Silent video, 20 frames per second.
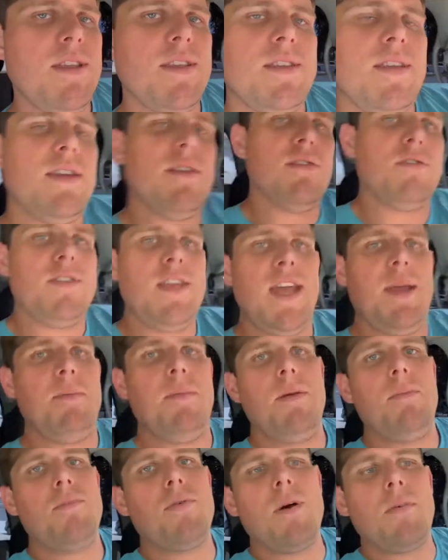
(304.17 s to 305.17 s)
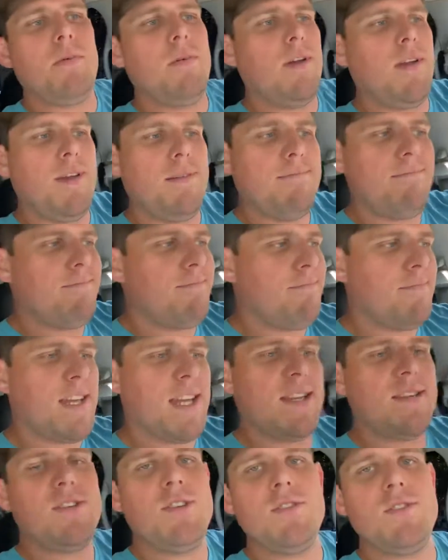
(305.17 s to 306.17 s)
it'll take me probably
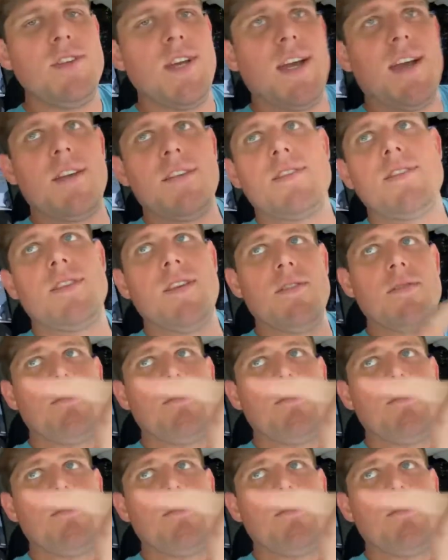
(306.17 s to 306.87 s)
like 2 seconds to